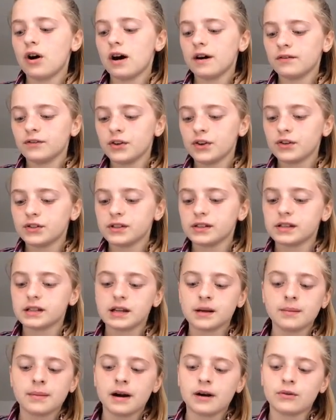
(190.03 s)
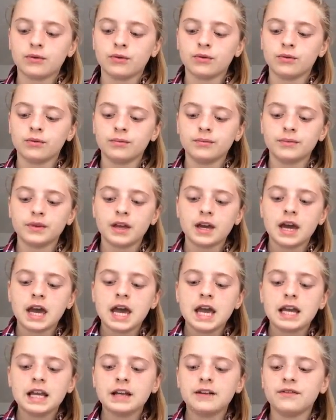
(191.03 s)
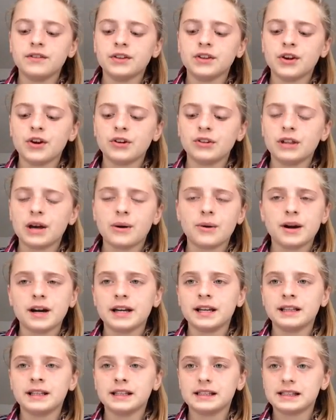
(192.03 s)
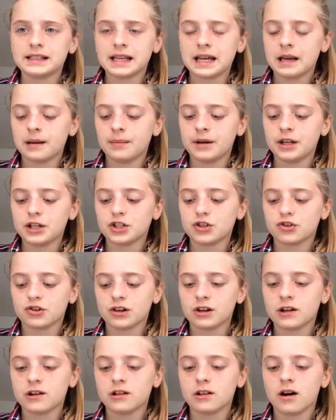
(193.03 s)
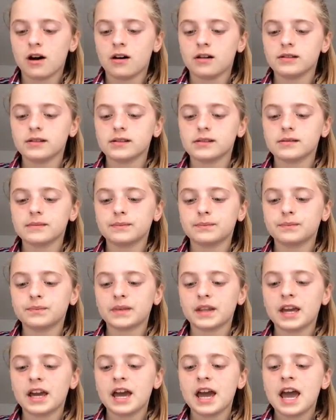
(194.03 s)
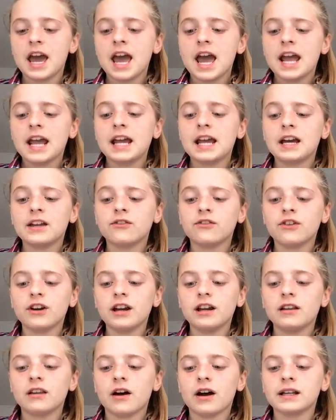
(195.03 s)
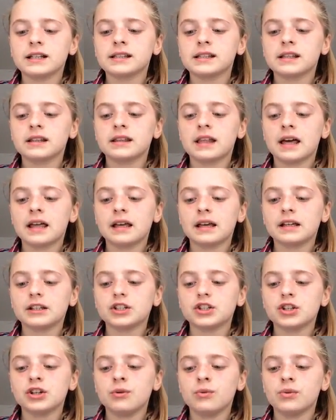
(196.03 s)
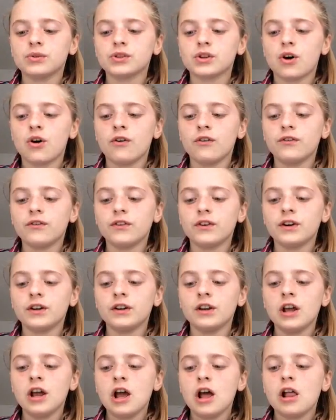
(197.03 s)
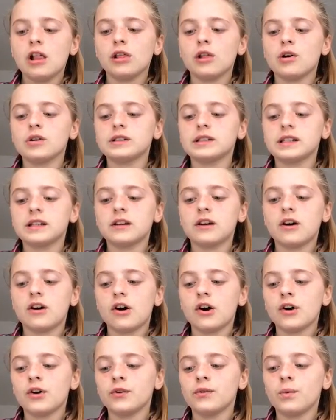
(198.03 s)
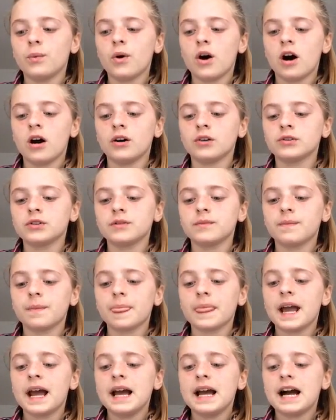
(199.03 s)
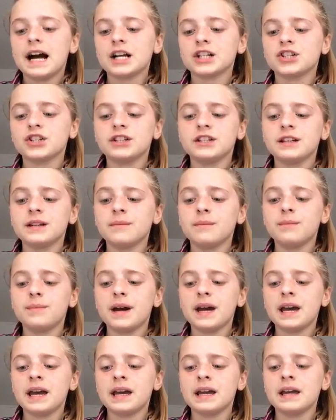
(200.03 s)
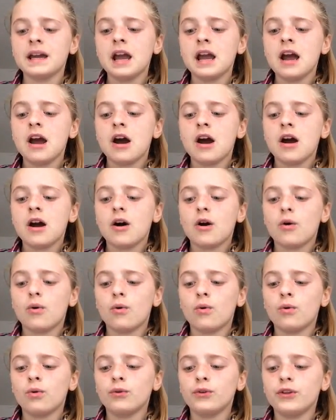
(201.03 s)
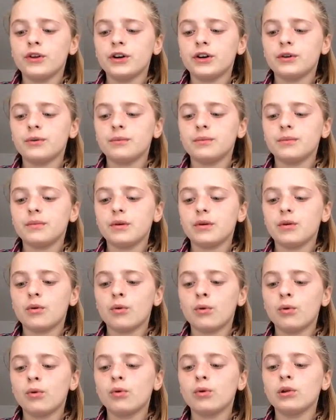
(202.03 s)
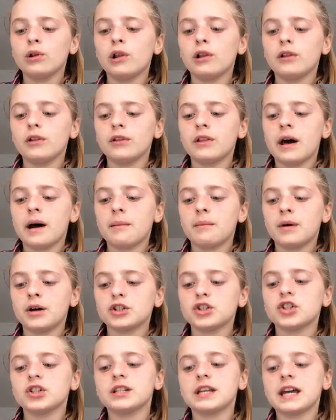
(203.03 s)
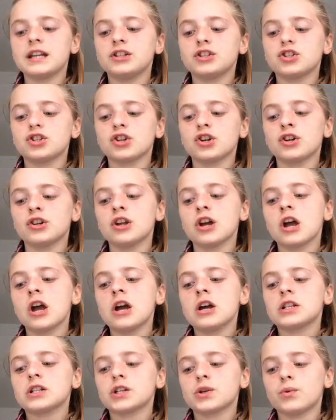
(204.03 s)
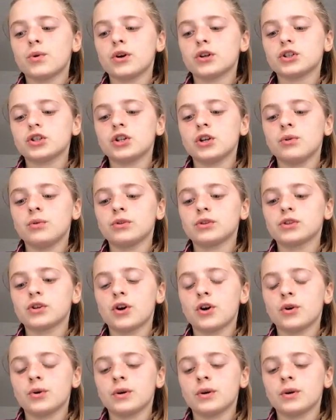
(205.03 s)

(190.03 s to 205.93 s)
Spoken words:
have noticed him at all, even though they were in the same history class. He had realized that she was often lost in her own world, as she didn't pay all that much attention to what was